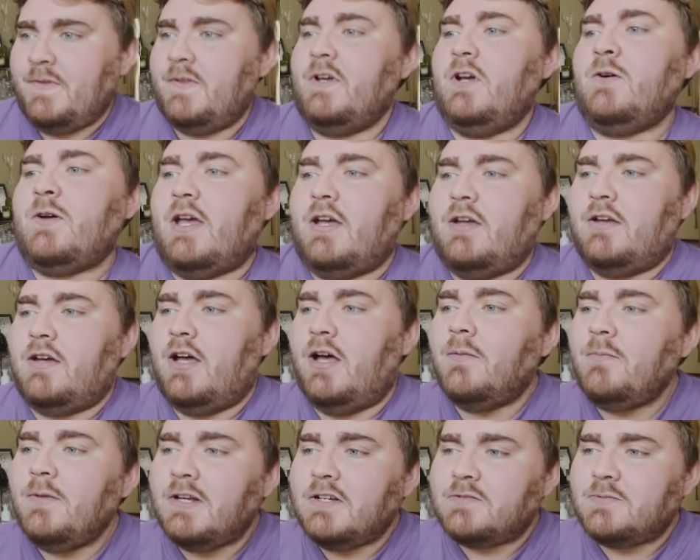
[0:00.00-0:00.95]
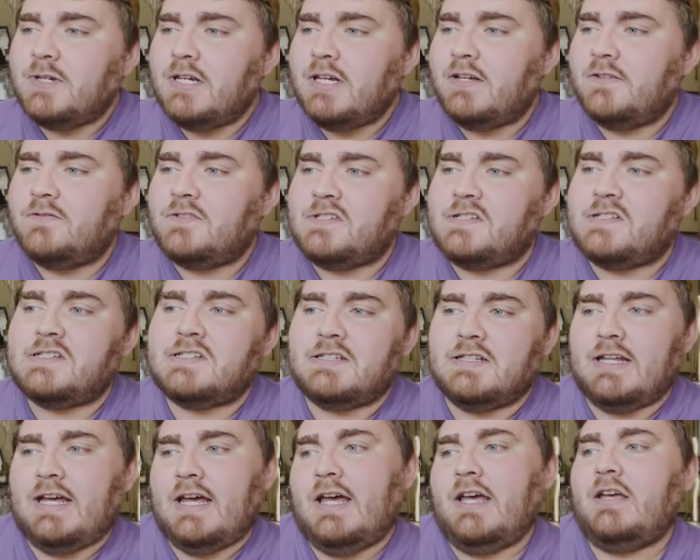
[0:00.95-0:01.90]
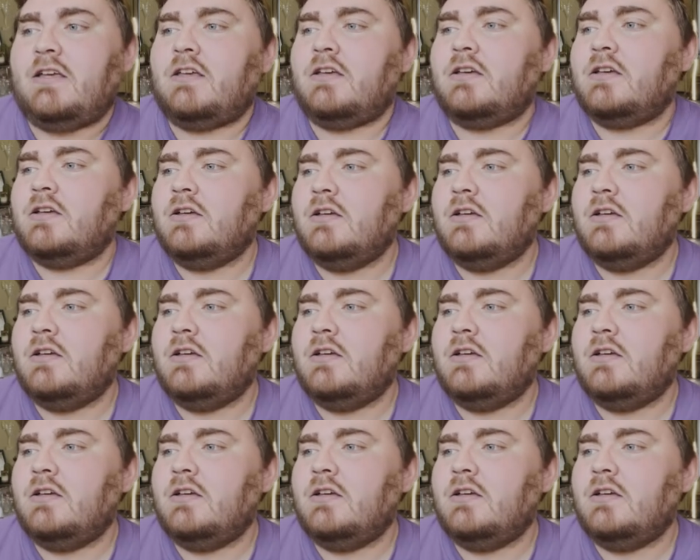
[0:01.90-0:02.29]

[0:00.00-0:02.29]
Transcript: okay, up next we have Slack.